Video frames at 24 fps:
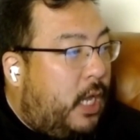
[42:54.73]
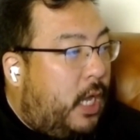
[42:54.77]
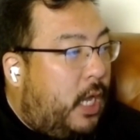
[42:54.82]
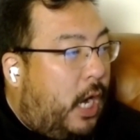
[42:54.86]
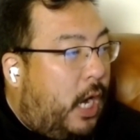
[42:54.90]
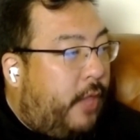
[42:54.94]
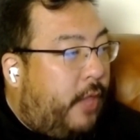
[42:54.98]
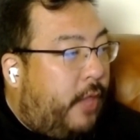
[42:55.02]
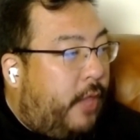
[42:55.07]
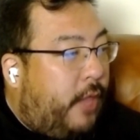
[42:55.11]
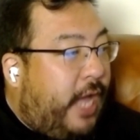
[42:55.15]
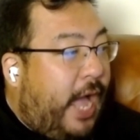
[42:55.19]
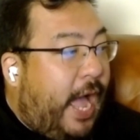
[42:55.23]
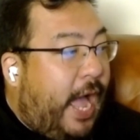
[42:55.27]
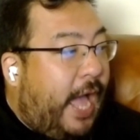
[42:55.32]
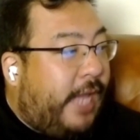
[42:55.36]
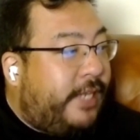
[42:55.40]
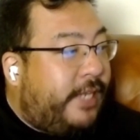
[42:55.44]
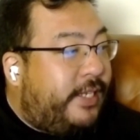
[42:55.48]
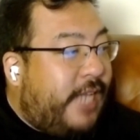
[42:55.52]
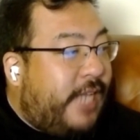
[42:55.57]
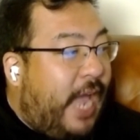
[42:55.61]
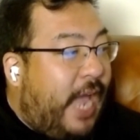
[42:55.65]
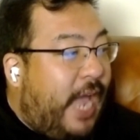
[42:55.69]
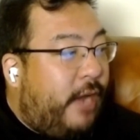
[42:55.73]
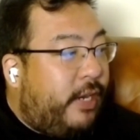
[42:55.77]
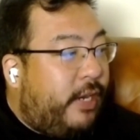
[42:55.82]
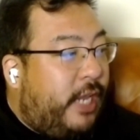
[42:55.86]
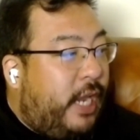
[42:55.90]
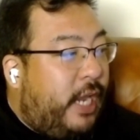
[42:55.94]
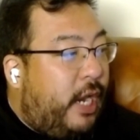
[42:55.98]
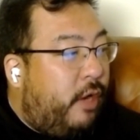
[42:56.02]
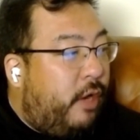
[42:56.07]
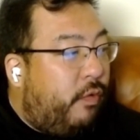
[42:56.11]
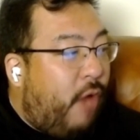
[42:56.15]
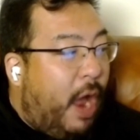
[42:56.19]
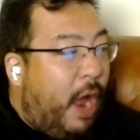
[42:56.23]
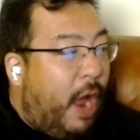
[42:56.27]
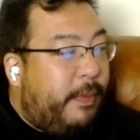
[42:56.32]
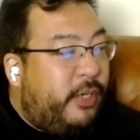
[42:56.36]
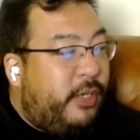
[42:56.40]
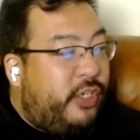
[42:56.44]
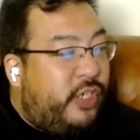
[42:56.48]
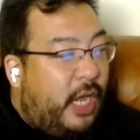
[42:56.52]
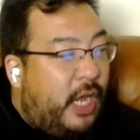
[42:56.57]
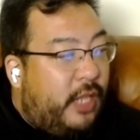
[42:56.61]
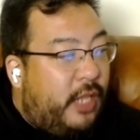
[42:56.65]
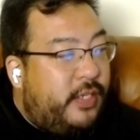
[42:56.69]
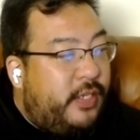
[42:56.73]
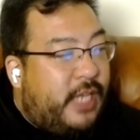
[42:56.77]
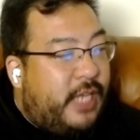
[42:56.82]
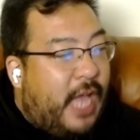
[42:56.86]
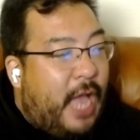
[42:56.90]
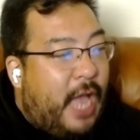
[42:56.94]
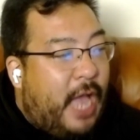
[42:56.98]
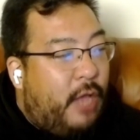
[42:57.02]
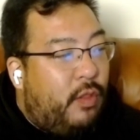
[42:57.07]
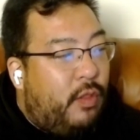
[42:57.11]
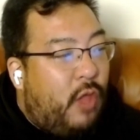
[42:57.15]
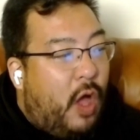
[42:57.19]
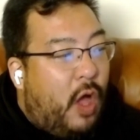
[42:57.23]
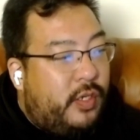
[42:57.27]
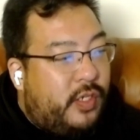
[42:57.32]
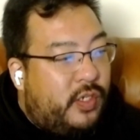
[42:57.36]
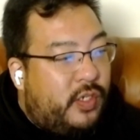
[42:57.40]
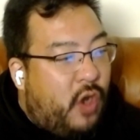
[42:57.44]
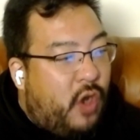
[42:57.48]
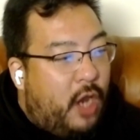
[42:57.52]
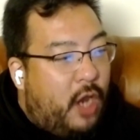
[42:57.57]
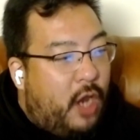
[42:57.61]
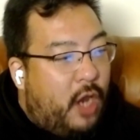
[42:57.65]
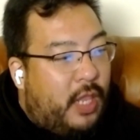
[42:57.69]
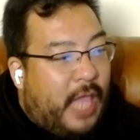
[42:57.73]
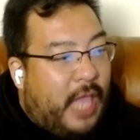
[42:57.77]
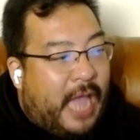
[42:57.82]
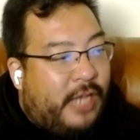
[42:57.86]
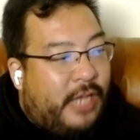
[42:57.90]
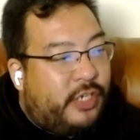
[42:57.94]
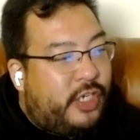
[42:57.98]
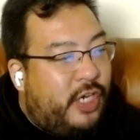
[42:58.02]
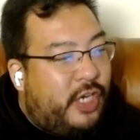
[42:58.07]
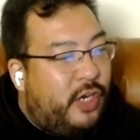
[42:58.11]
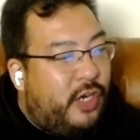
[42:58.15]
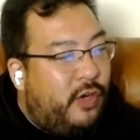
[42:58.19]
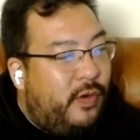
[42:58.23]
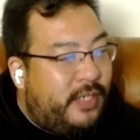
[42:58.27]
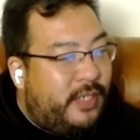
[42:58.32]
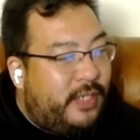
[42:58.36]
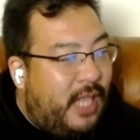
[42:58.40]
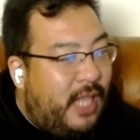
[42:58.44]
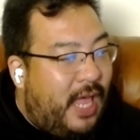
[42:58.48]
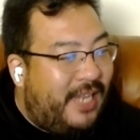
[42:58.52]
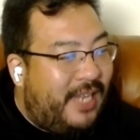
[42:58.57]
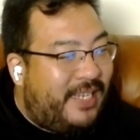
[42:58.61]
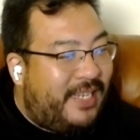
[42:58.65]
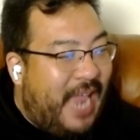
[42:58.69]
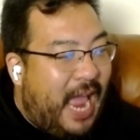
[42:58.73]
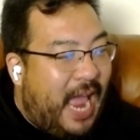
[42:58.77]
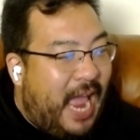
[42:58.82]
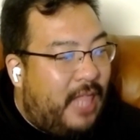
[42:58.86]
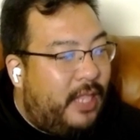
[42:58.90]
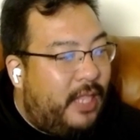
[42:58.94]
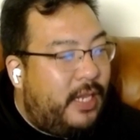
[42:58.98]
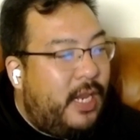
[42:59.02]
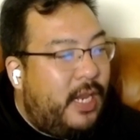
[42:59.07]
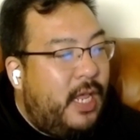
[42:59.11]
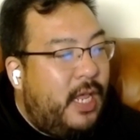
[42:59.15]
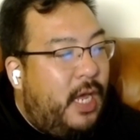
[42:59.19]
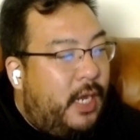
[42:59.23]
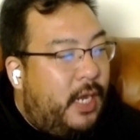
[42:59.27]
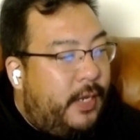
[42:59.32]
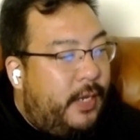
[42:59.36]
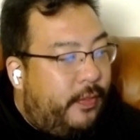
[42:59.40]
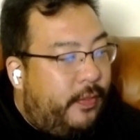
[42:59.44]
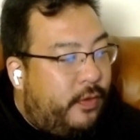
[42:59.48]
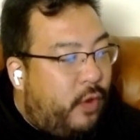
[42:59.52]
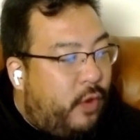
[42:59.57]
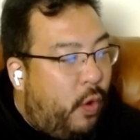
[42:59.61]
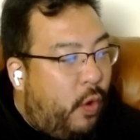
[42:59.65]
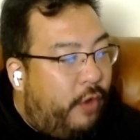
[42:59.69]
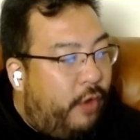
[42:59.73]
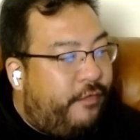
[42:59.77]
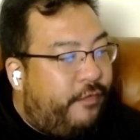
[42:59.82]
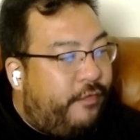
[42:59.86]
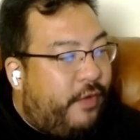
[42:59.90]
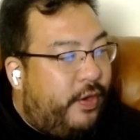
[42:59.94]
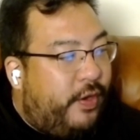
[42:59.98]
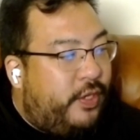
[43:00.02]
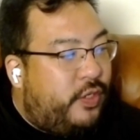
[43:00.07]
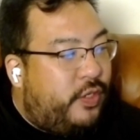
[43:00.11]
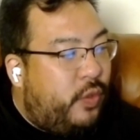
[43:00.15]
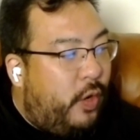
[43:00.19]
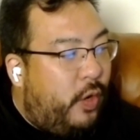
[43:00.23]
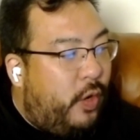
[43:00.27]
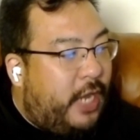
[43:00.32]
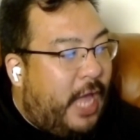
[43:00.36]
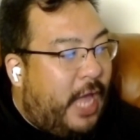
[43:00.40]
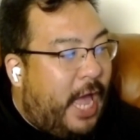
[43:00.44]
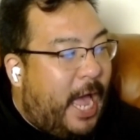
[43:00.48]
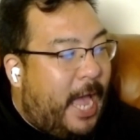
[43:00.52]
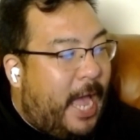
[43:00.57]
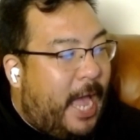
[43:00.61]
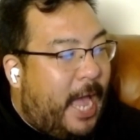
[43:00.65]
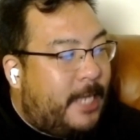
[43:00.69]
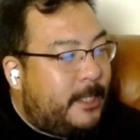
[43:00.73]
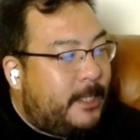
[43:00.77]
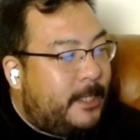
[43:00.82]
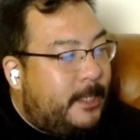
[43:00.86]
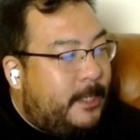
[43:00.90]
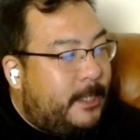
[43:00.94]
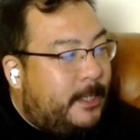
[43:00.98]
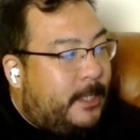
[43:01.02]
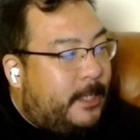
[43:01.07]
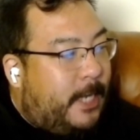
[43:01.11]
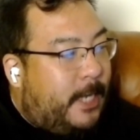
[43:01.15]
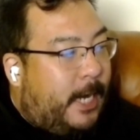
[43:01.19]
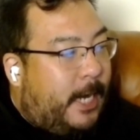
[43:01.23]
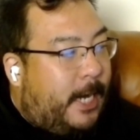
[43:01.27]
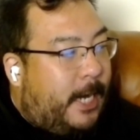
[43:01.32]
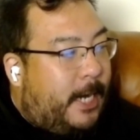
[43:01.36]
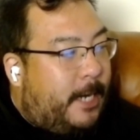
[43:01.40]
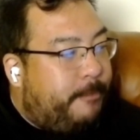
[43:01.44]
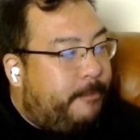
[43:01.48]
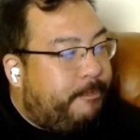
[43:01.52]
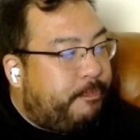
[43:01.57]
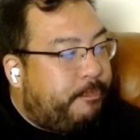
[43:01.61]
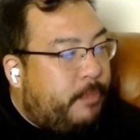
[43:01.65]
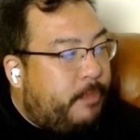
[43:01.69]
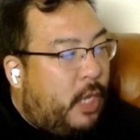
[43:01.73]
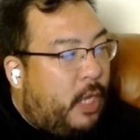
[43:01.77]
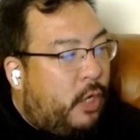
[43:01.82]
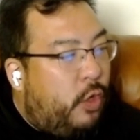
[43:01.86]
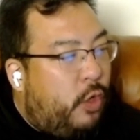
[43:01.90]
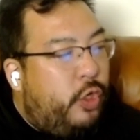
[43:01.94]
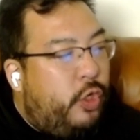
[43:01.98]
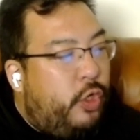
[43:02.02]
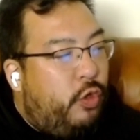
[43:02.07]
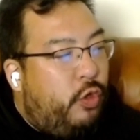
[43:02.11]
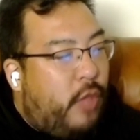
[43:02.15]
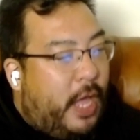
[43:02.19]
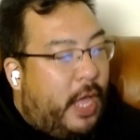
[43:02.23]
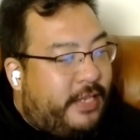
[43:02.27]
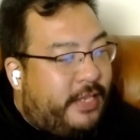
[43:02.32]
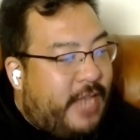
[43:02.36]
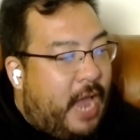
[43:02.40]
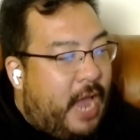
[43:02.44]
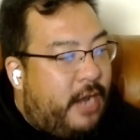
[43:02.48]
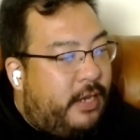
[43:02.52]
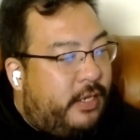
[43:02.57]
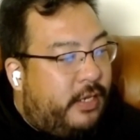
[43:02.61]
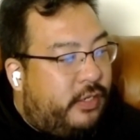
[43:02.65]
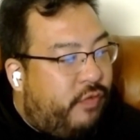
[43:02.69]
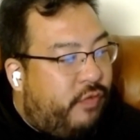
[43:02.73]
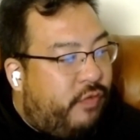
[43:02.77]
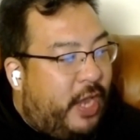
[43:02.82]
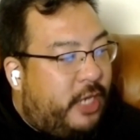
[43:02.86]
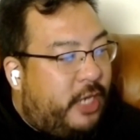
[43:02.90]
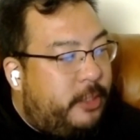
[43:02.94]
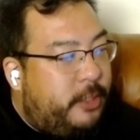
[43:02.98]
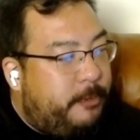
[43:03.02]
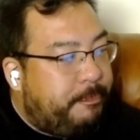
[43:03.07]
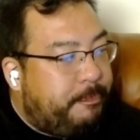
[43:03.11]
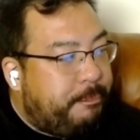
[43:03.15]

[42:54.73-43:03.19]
Other guys down here, Robbie Shelton's a guy who lost his car last year, was a lot of talent, another Corn Ferry Tour guy. Who do you like down in this range?